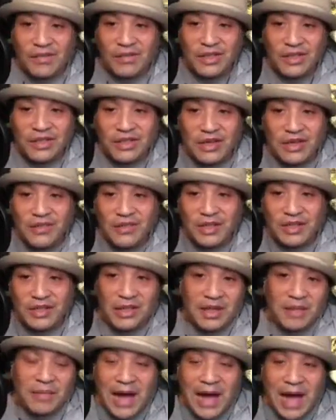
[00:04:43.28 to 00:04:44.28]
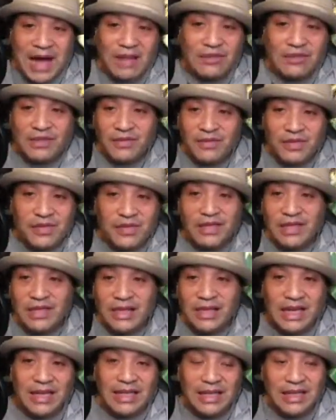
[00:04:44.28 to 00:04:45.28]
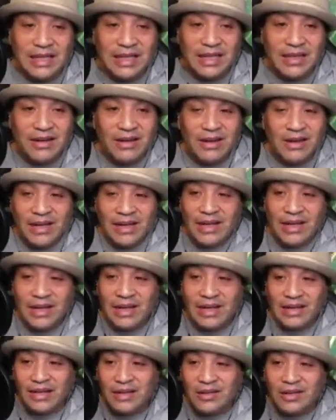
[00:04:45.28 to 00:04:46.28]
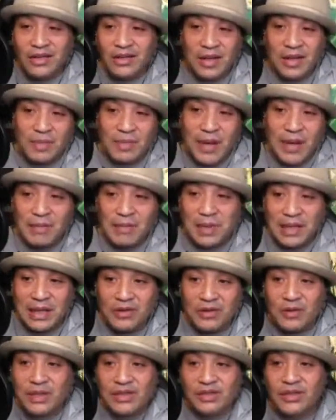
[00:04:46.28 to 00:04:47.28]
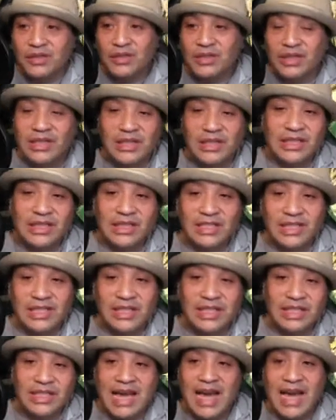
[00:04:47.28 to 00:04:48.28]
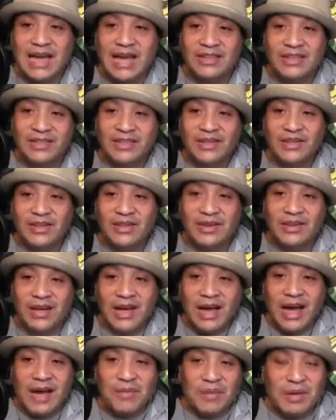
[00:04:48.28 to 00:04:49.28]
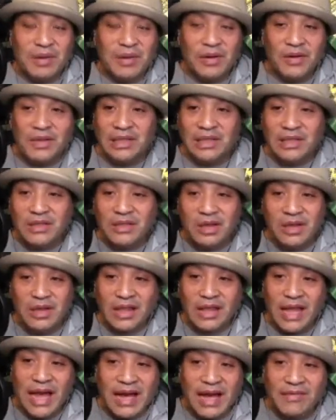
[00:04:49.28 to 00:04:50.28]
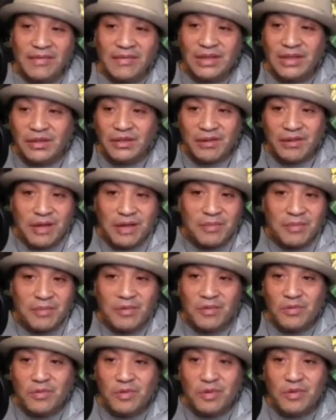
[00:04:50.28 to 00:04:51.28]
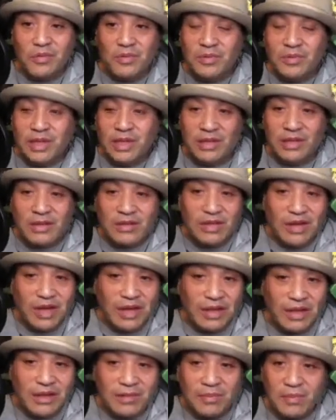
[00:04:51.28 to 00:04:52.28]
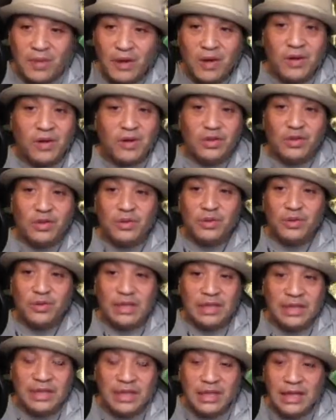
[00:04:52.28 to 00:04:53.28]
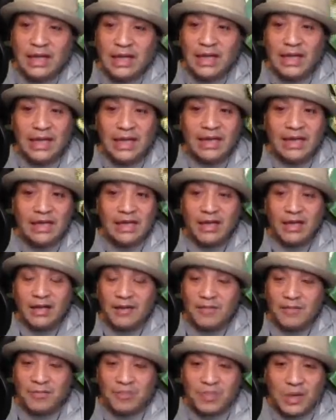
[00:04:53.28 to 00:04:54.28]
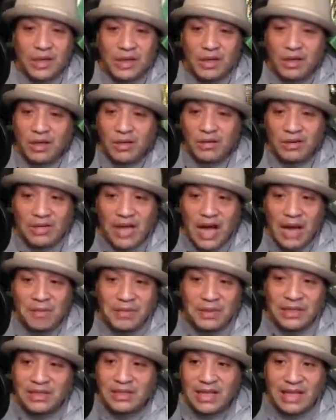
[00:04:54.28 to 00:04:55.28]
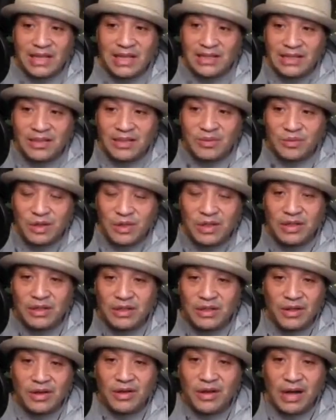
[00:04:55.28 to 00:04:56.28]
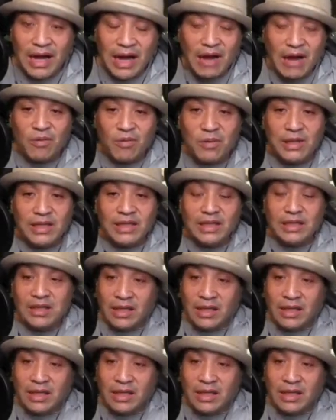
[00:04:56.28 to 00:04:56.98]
yourself at Clubhouse if you can get in there and look up IPC Storybooks and connect, you know. I've been going into a lot of incredible rooms that are talking poetry and you know, topics like this one, you know, how we can,